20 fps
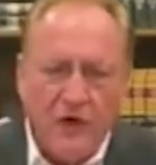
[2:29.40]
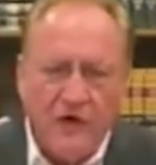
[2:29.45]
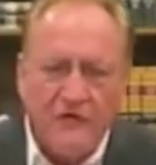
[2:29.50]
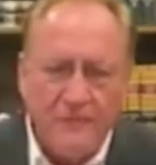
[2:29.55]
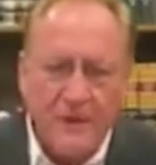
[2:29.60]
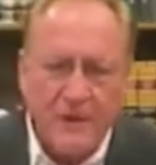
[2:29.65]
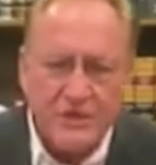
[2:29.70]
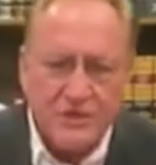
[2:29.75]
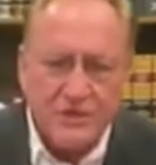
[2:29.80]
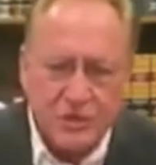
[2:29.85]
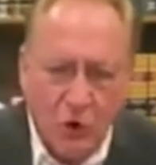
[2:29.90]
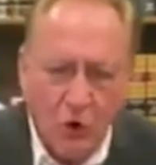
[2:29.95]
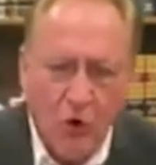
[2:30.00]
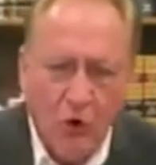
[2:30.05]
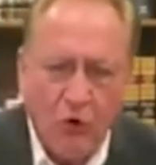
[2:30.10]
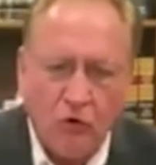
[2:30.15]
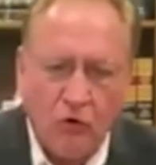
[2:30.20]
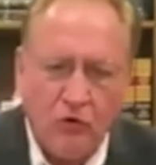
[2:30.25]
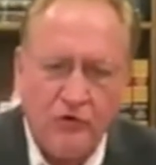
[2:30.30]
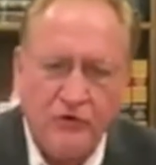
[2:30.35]
We've been
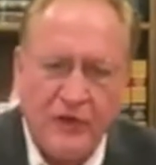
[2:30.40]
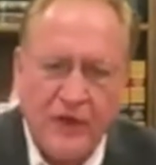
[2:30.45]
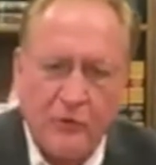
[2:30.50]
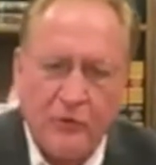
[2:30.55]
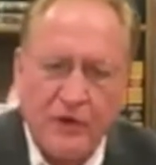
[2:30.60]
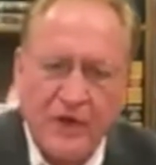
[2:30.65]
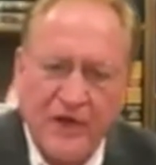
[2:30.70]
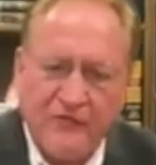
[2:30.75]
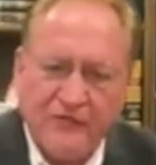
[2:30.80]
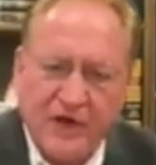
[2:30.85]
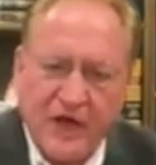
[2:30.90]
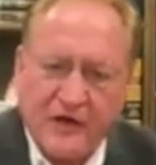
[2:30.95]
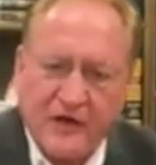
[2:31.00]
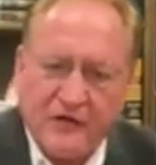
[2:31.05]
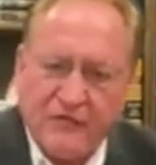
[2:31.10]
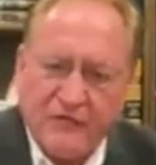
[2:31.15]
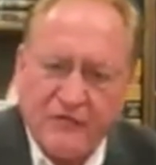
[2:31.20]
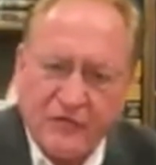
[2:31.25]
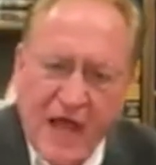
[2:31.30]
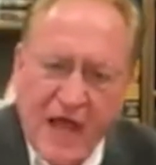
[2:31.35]
told that we have got
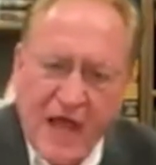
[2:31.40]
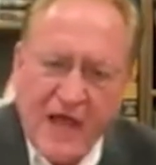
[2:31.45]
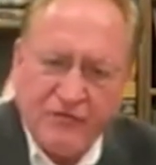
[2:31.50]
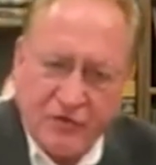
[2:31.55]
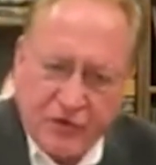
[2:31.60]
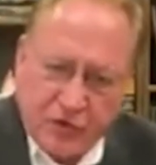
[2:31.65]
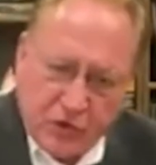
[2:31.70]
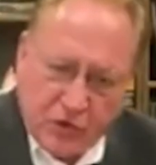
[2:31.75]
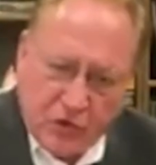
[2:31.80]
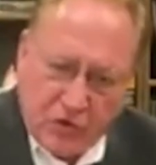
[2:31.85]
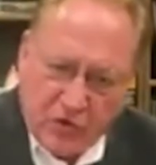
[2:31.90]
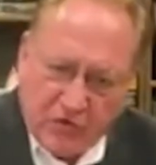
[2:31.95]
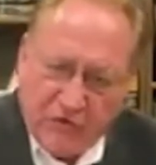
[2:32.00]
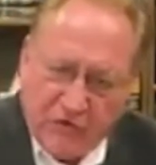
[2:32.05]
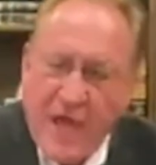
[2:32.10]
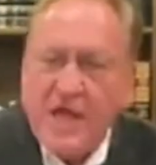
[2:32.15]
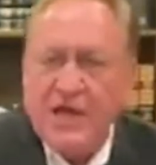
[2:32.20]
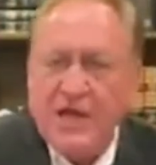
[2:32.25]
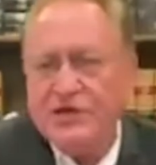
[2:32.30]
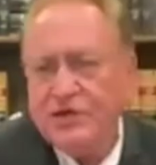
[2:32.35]
to flatten the
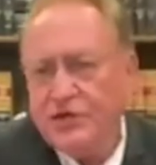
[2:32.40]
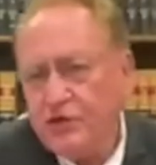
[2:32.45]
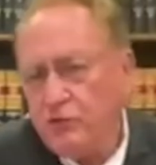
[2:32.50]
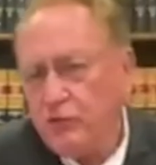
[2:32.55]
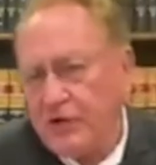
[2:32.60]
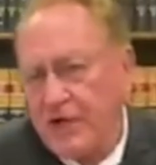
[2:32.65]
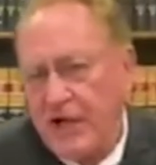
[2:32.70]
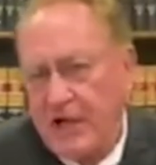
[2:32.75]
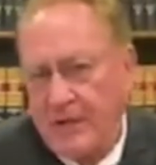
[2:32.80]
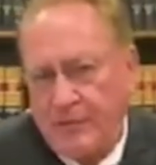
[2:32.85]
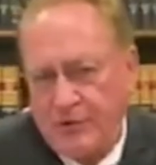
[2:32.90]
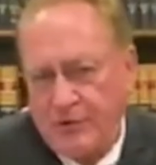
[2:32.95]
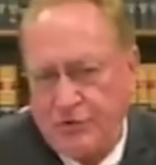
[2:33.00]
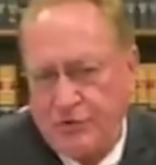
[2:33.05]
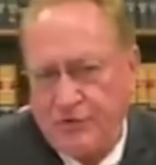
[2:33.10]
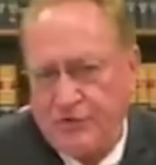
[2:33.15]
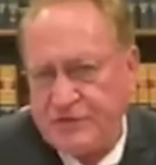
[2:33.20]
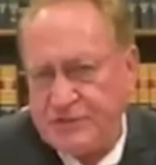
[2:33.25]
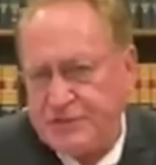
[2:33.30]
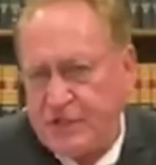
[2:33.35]
curve. Do you know what
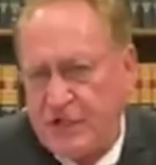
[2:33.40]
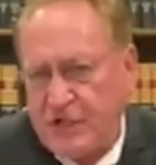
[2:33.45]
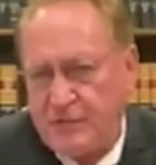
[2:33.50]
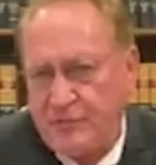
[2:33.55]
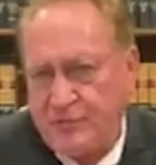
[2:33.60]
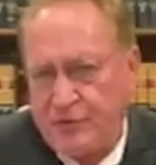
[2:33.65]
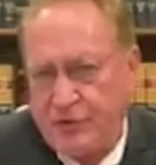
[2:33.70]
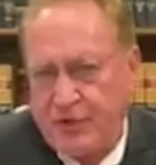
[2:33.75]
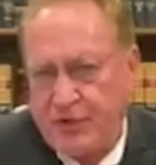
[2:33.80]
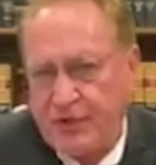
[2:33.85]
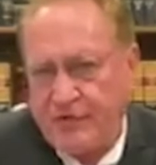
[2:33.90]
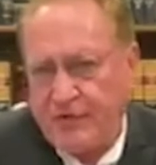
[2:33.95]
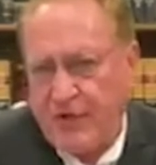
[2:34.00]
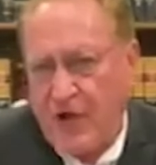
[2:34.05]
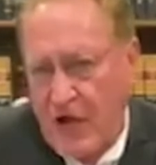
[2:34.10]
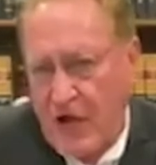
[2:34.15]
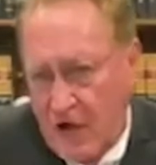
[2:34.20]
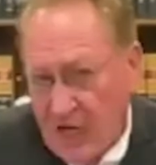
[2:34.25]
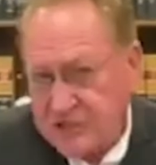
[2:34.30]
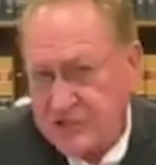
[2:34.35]
happened during this time period?
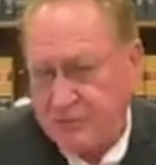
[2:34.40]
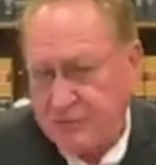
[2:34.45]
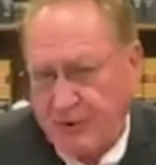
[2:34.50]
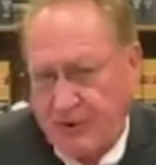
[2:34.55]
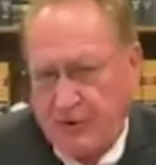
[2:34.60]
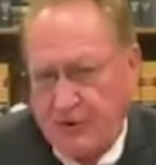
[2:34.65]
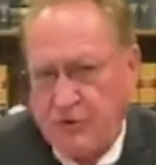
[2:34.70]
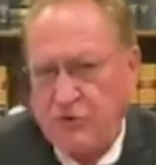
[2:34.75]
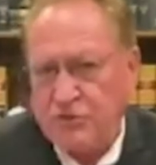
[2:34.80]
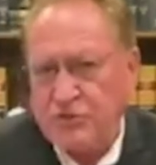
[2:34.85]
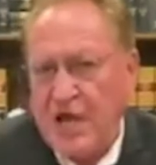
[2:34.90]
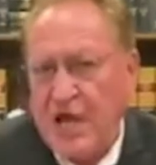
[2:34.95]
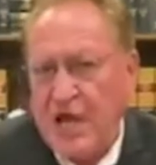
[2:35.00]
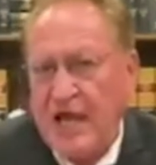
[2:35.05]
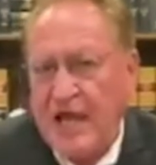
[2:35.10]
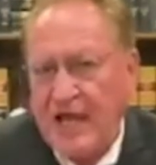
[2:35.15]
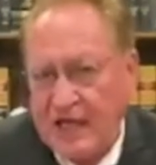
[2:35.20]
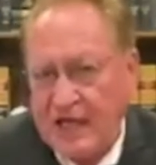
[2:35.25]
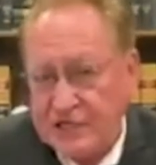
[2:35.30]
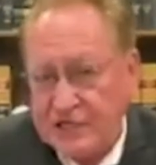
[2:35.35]
The hospitals,
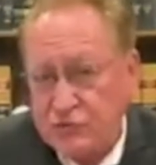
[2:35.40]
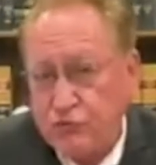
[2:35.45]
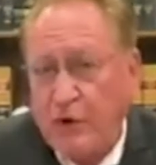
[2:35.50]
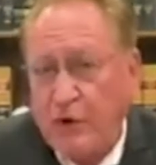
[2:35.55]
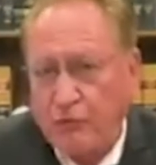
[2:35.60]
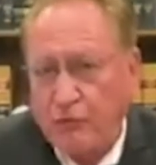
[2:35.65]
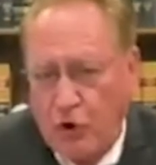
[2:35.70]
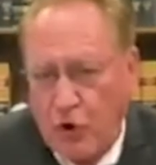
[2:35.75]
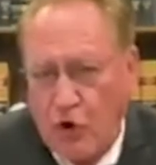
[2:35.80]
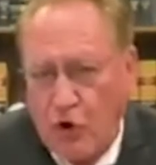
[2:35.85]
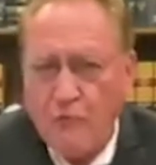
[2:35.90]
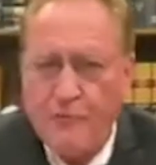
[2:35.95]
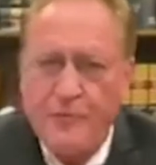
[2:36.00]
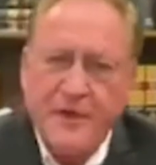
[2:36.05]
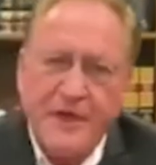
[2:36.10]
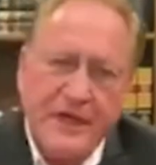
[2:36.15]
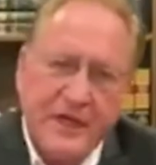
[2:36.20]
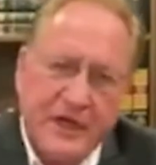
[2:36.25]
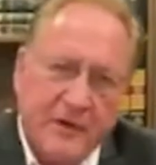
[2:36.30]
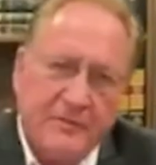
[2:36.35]
as we were
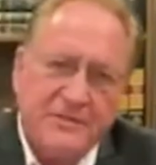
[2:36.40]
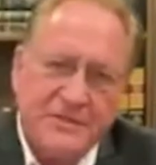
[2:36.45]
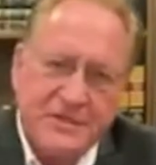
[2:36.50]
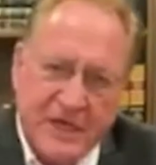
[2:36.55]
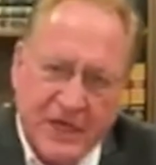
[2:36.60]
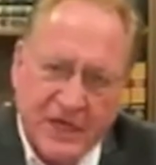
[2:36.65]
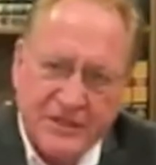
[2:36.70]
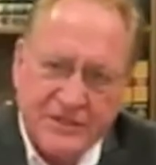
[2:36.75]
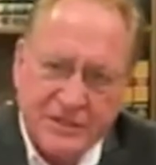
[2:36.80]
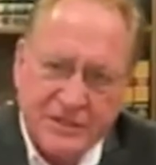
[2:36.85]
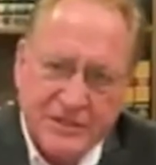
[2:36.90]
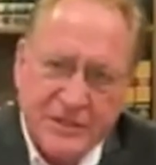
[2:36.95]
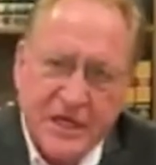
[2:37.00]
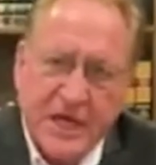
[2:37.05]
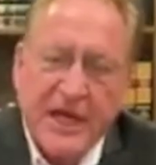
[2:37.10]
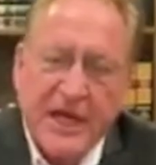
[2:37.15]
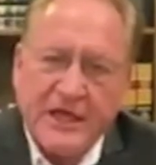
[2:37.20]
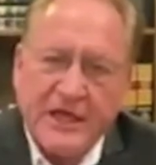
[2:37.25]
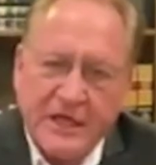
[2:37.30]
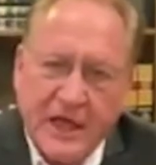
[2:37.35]
opening up
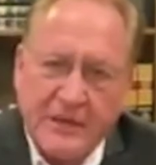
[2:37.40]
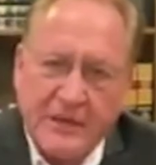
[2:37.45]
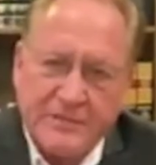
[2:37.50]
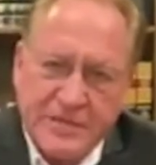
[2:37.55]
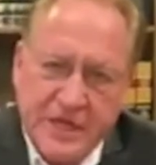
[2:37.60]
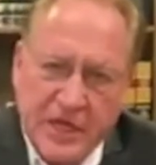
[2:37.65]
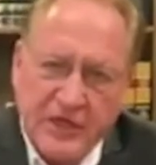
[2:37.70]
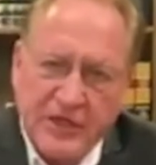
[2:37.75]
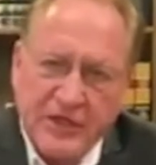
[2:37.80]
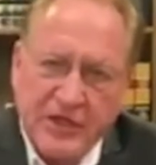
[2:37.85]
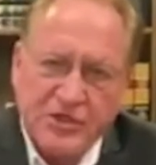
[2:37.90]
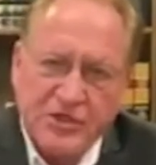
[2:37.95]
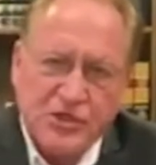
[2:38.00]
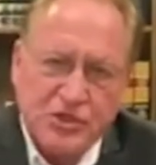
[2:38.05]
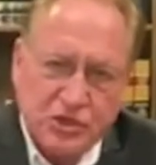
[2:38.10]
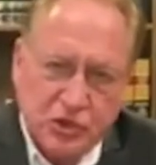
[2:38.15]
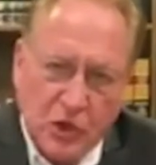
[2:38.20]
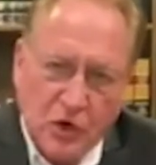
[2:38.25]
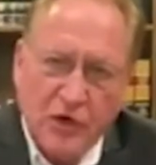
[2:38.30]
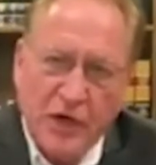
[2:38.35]
Texas, kept telling
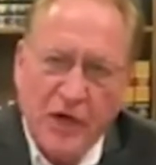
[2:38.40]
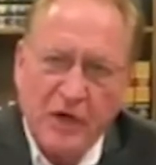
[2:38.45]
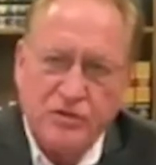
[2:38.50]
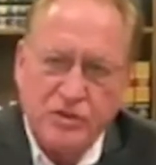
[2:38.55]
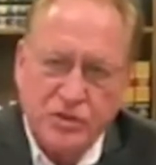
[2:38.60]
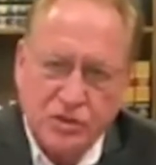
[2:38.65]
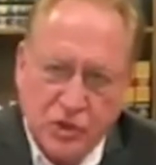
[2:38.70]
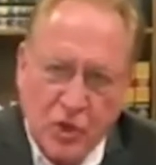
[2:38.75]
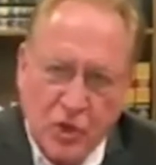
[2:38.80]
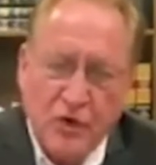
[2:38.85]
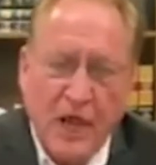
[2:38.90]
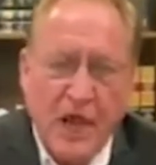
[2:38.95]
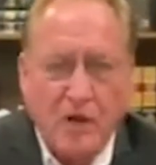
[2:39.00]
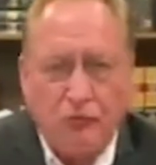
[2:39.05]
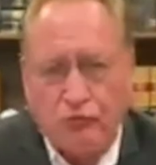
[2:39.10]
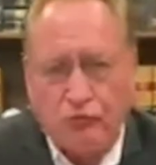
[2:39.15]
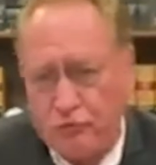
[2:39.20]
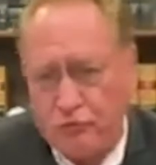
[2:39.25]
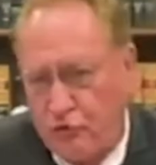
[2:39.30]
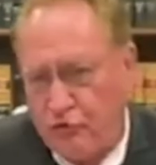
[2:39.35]
us, slow
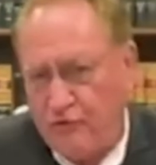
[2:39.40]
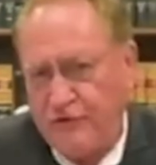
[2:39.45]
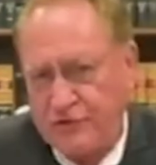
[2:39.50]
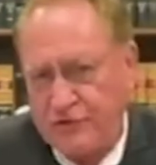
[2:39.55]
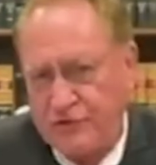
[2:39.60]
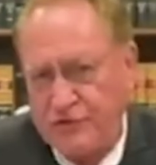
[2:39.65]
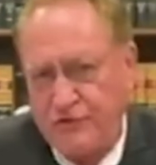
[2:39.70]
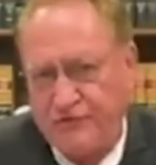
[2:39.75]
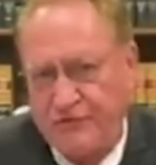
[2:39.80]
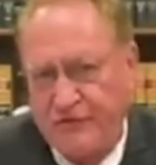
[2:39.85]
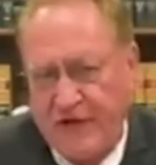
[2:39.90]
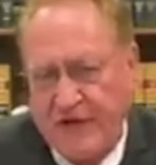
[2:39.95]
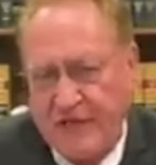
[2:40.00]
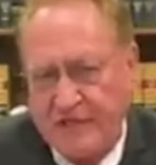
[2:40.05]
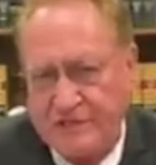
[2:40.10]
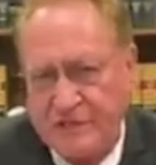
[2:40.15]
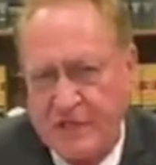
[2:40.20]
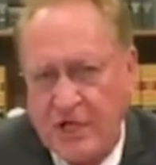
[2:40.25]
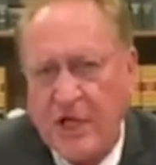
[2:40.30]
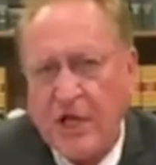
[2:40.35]
down, we're moving too
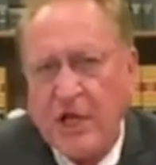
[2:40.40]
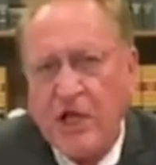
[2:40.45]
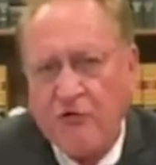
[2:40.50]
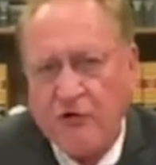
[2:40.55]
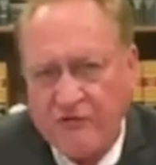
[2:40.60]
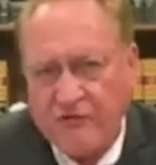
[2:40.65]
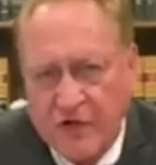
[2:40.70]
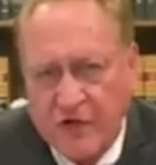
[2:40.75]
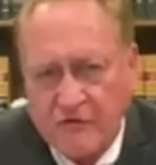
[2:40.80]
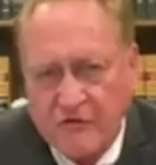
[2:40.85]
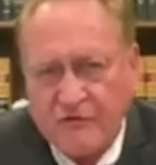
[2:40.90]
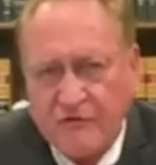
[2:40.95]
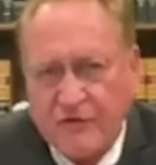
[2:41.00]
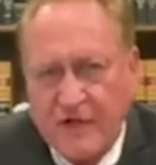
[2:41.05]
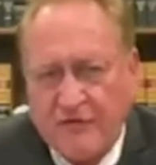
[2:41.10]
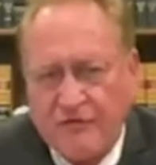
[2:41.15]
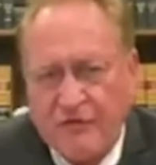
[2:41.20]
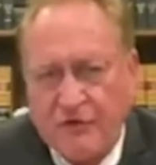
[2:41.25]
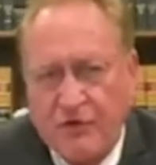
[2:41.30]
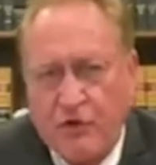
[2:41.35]
fast. We've got to
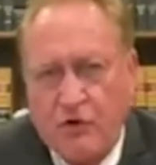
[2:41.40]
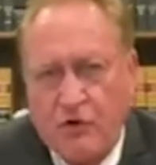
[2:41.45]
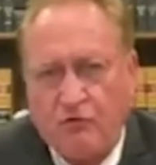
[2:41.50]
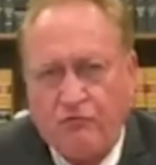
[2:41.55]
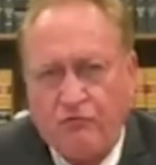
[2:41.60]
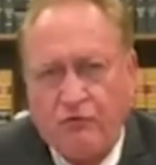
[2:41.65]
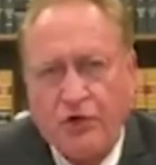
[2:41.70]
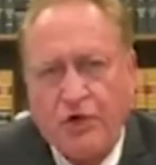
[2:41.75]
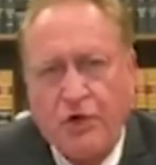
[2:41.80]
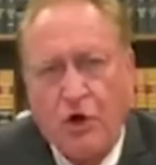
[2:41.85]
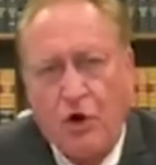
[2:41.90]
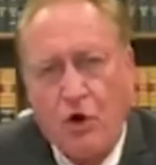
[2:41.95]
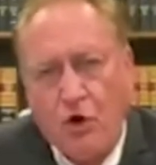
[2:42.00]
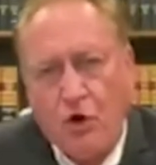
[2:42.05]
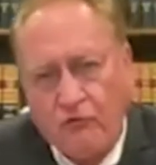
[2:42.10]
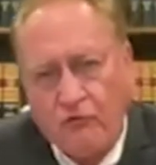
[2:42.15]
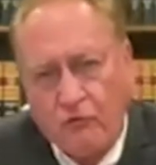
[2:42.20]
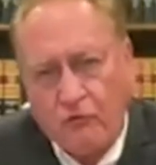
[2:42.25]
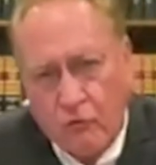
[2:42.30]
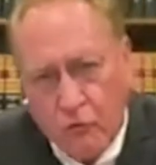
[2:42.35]
flatten the curve. We're going to
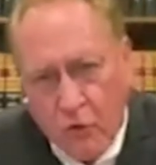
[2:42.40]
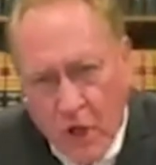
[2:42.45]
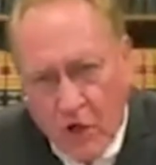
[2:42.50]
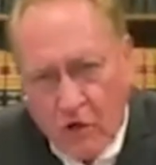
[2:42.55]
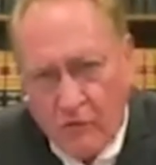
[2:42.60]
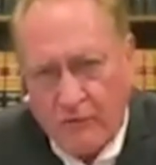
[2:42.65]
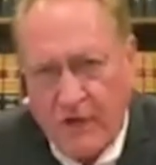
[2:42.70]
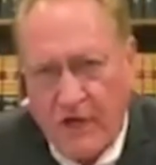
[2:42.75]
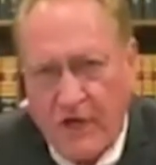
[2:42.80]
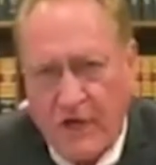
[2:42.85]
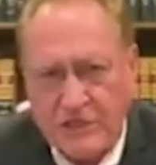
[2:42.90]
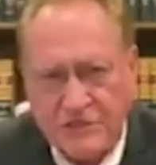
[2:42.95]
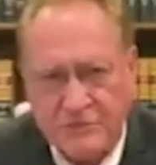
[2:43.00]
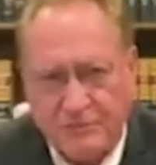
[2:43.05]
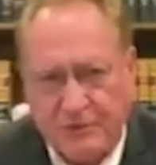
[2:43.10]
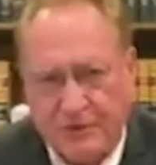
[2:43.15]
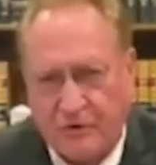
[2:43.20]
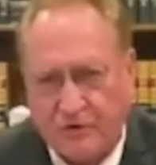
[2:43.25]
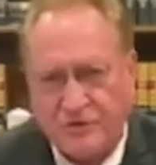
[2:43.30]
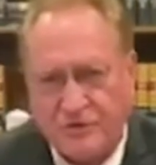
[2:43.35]
overwhelm the
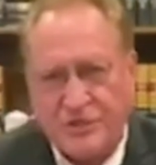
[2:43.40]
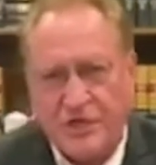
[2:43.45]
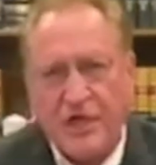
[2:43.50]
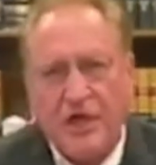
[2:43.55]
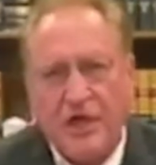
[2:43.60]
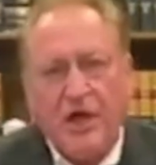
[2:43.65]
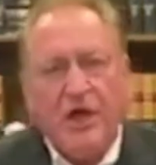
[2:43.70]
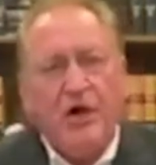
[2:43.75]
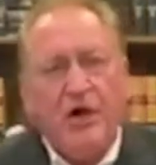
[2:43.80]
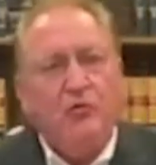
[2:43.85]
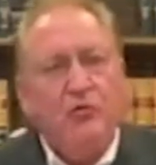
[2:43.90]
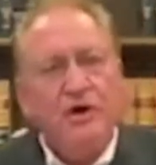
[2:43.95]
hospitals.